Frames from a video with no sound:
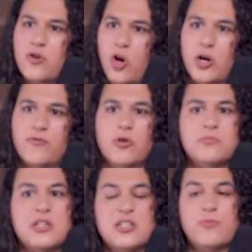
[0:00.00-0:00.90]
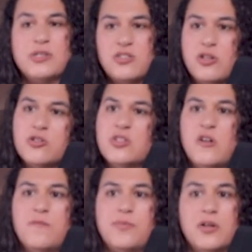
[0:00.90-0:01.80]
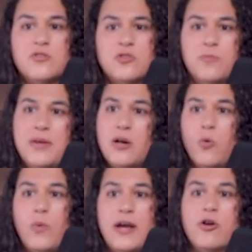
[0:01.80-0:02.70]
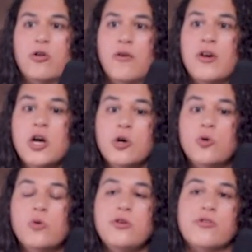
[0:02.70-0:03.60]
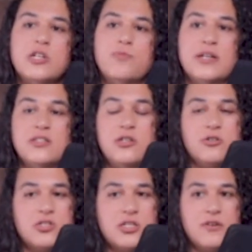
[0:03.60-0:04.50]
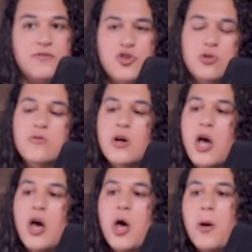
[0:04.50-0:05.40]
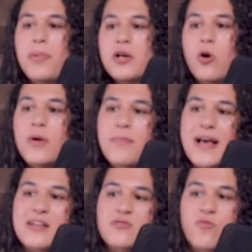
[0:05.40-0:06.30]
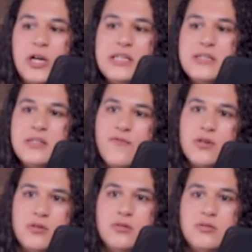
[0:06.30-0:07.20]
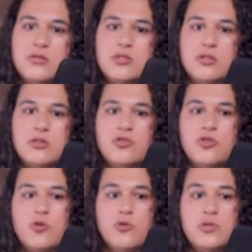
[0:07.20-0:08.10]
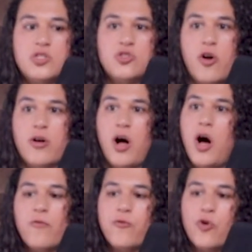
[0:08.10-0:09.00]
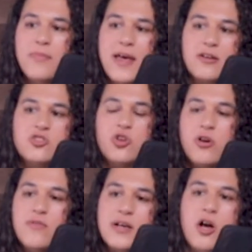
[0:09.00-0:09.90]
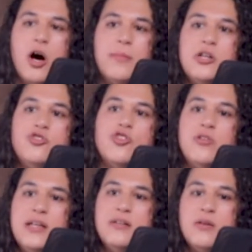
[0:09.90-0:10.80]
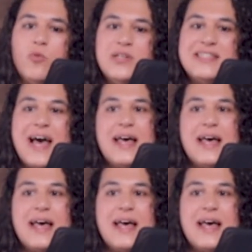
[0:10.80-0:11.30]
art forms and expressing yourself, but also being aware of who you're expressing yourself to. But going back, it's really difficult to start off from that start of the comedy journey. Was that a